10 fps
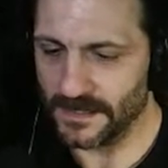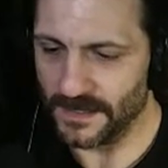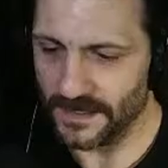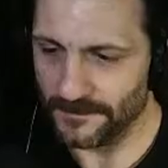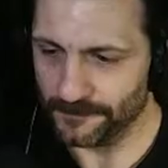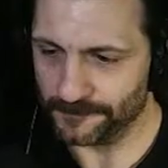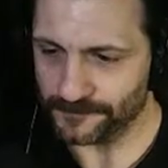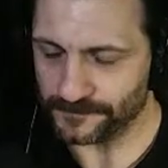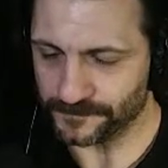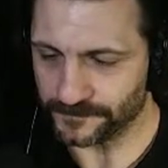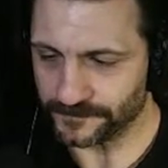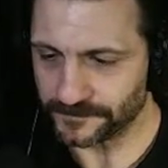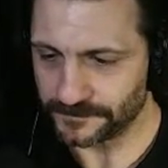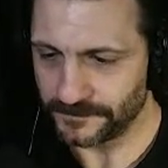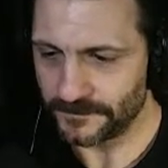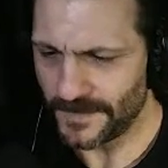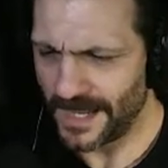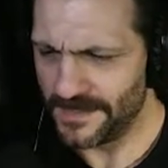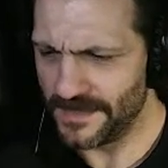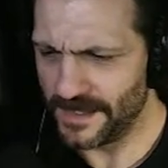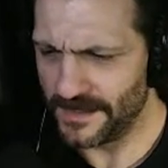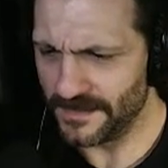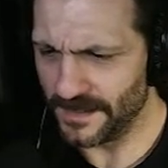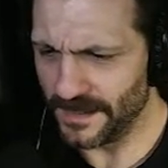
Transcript: And then